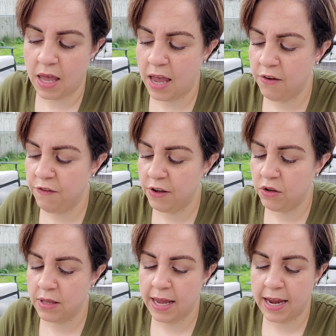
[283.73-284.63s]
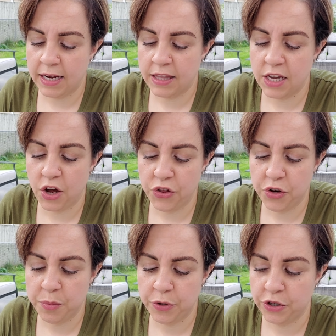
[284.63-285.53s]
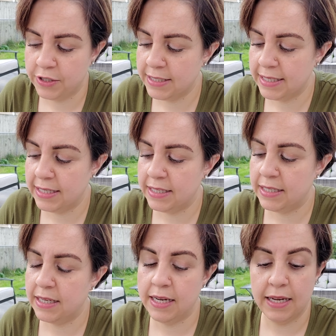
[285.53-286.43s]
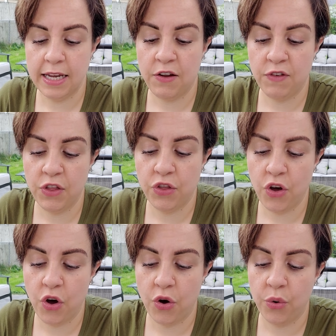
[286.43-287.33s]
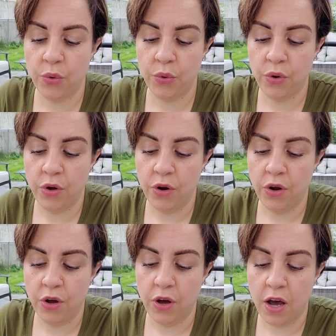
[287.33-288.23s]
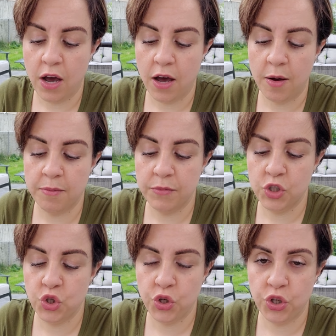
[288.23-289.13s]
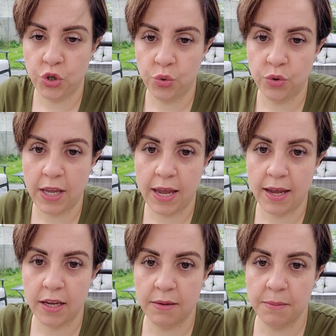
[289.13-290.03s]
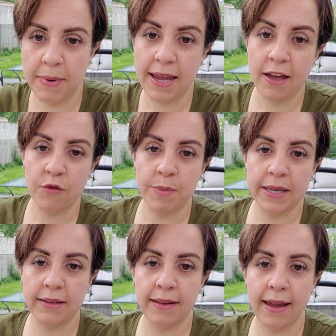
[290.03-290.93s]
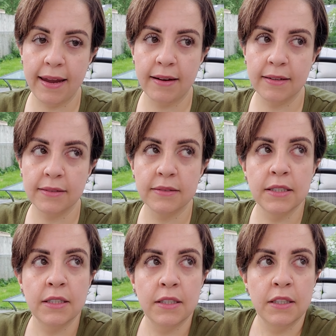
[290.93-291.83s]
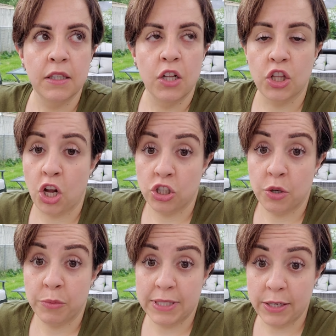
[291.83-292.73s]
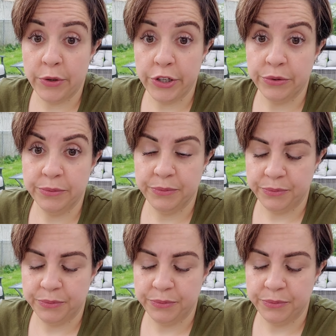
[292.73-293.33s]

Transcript: I feel like the other person, even though um, to you they may have been like long-term material,